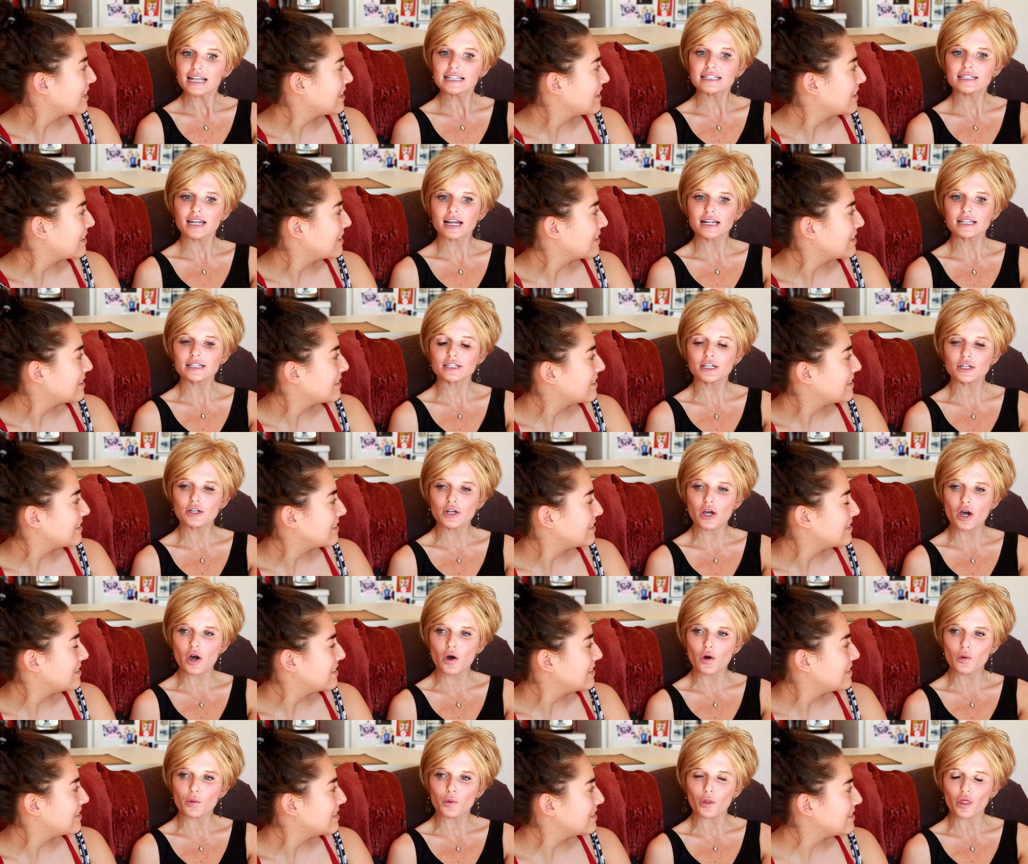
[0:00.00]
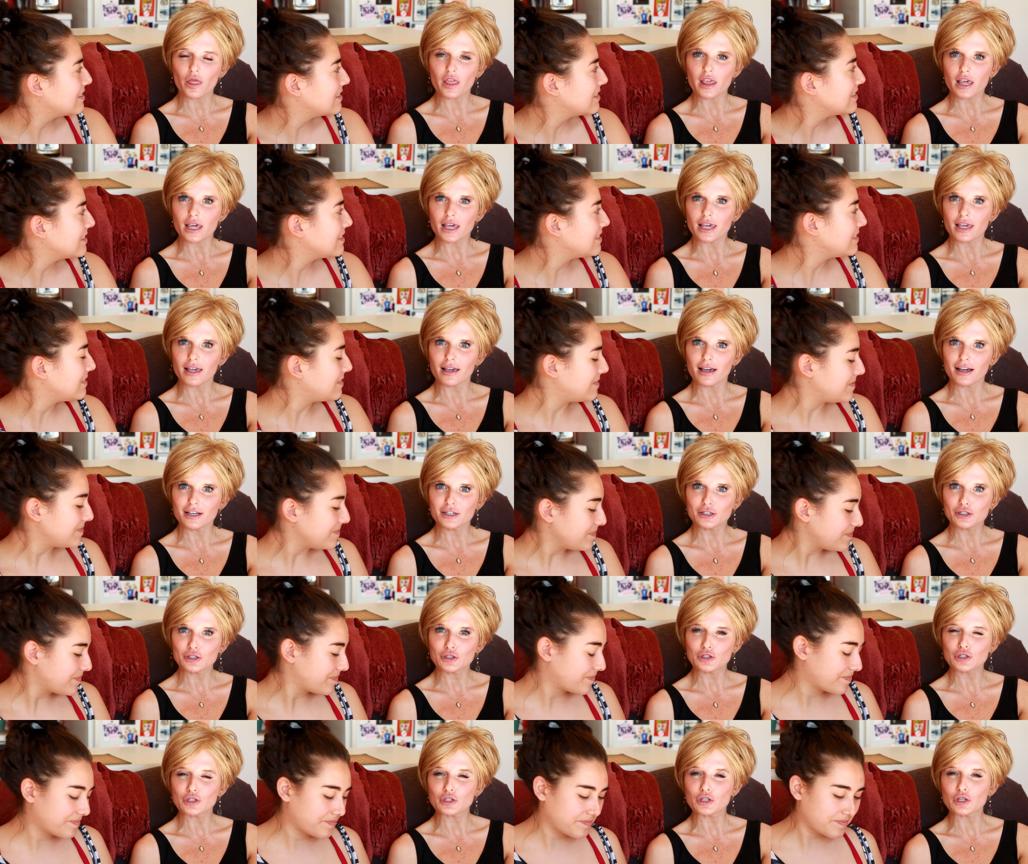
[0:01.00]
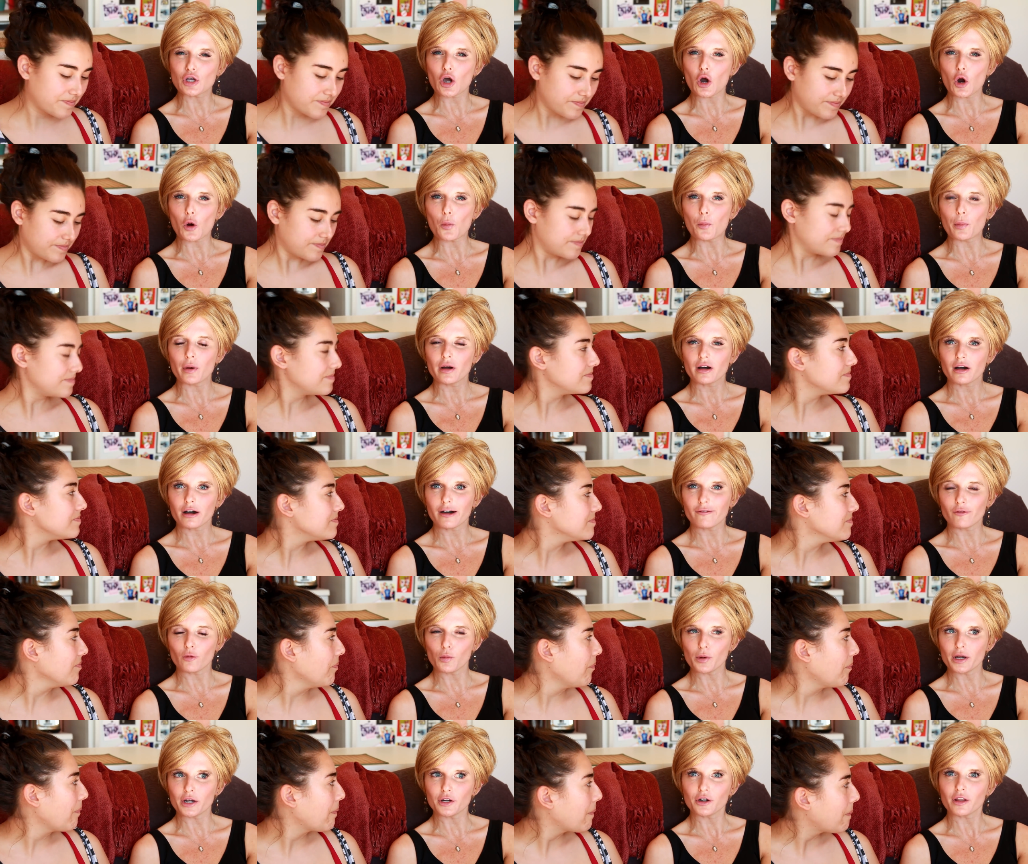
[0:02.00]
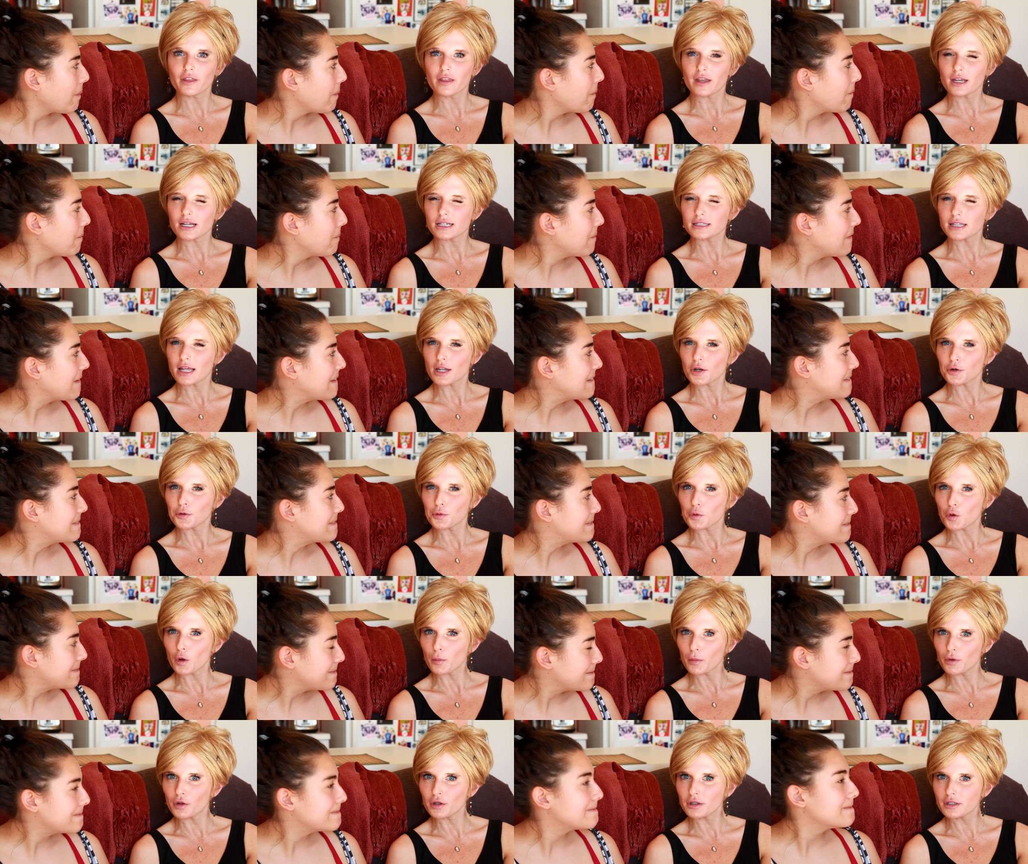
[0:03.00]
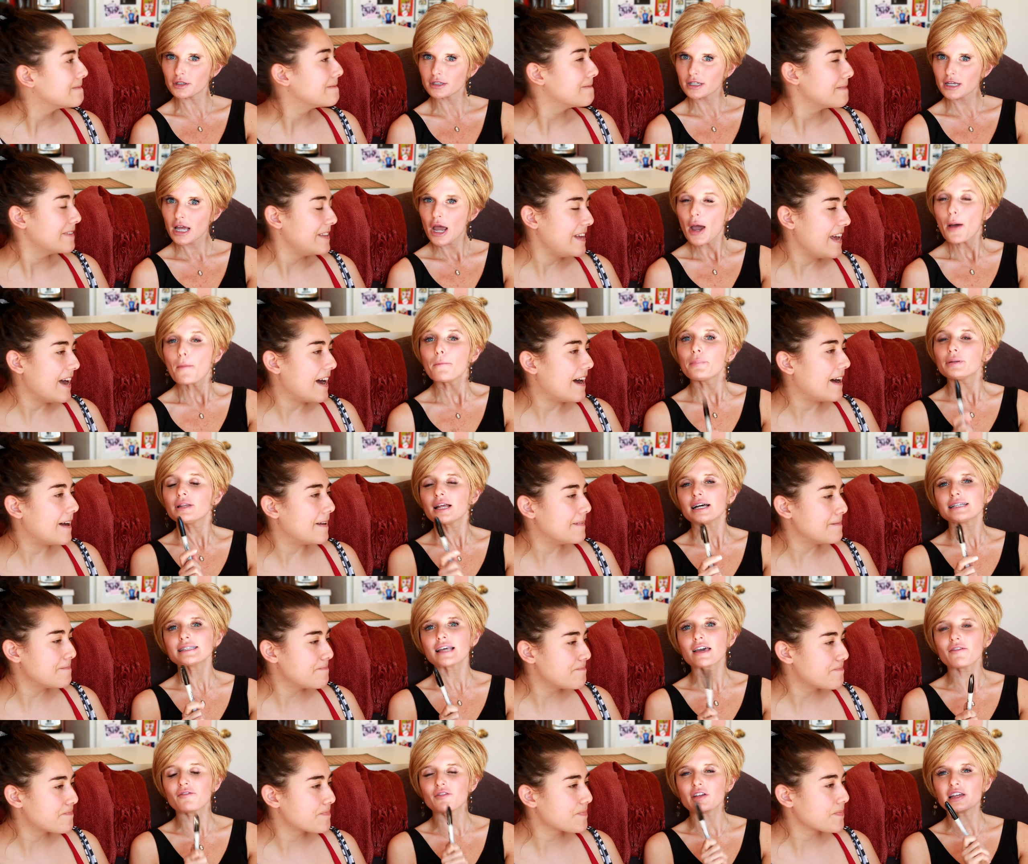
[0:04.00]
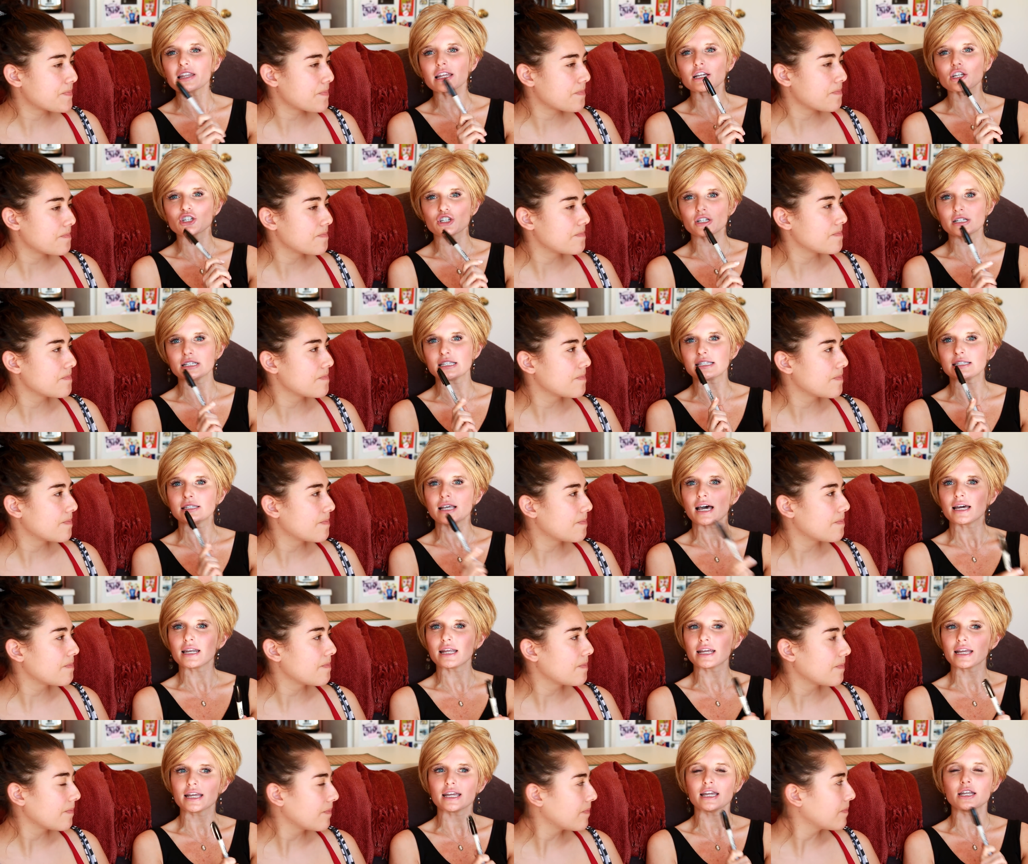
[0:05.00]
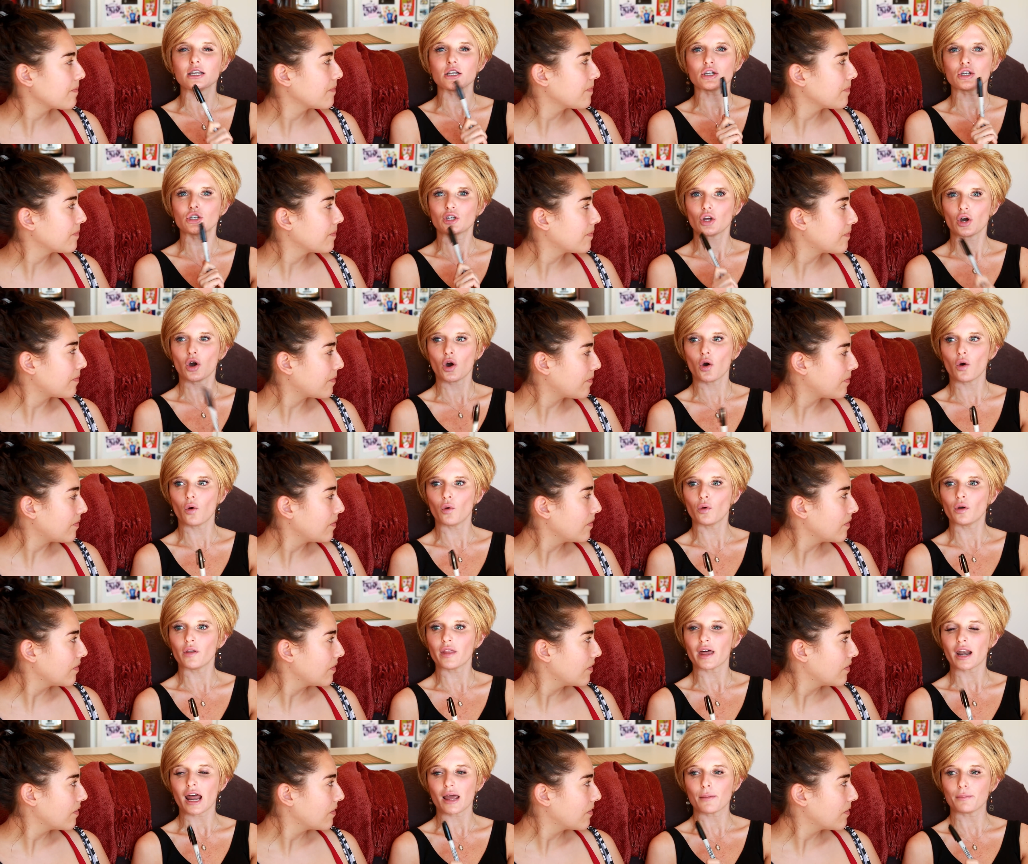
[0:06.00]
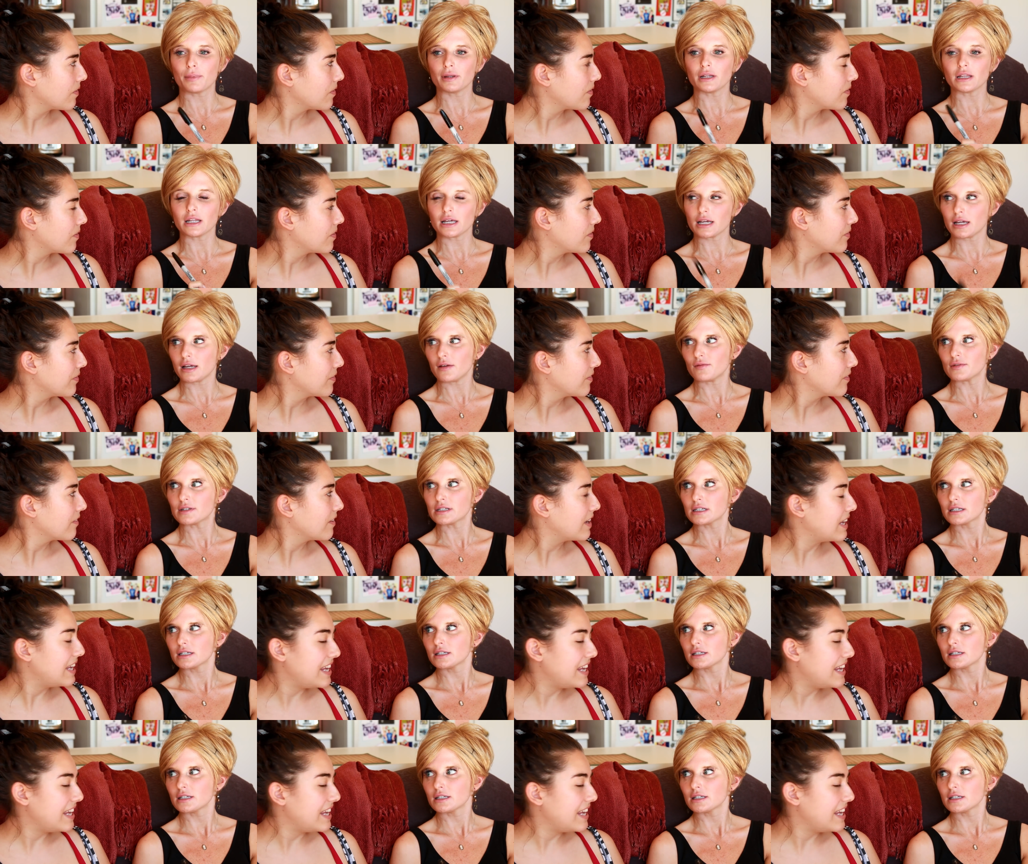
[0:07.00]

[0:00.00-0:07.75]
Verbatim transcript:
Speaker 1: it's nice to know the scope of weird things that are normal. Yeah. Plus, I feel like she said it in a tone that I believed.